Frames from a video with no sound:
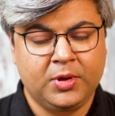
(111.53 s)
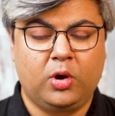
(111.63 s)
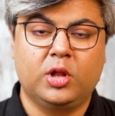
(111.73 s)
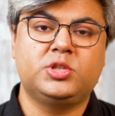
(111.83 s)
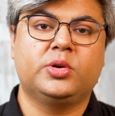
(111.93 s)

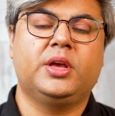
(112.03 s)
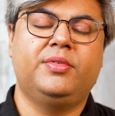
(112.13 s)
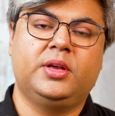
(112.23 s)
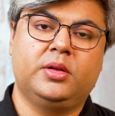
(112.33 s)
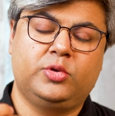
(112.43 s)
also
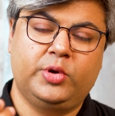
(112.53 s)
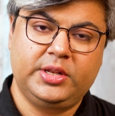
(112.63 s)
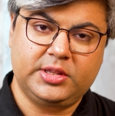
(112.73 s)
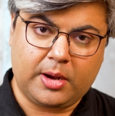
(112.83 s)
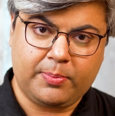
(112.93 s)
doing
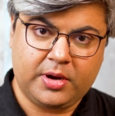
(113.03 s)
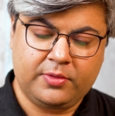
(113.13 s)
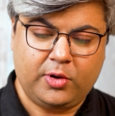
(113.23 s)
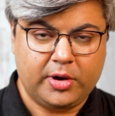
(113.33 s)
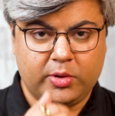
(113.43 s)
Tarpan
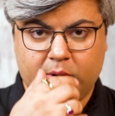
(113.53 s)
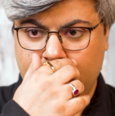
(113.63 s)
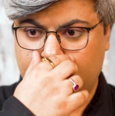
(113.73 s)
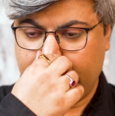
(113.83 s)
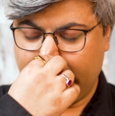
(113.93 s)
for your
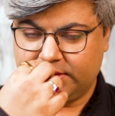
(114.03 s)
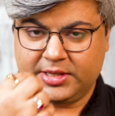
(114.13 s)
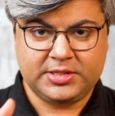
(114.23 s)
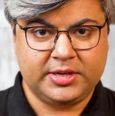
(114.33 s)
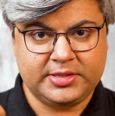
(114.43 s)

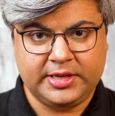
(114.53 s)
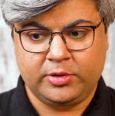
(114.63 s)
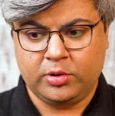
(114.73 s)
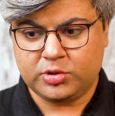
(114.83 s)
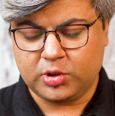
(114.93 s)
ancestors
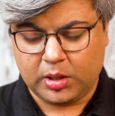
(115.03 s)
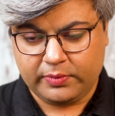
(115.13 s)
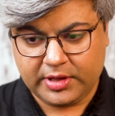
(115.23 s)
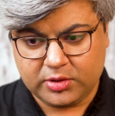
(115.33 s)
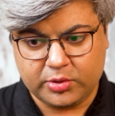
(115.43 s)
and
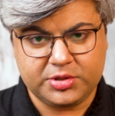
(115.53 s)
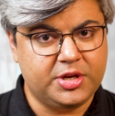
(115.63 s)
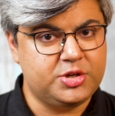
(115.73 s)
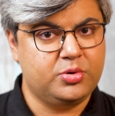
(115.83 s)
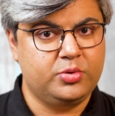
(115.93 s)
solving those
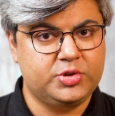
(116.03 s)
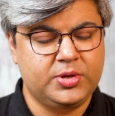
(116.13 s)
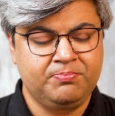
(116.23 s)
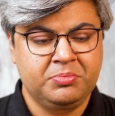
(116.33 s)
issues.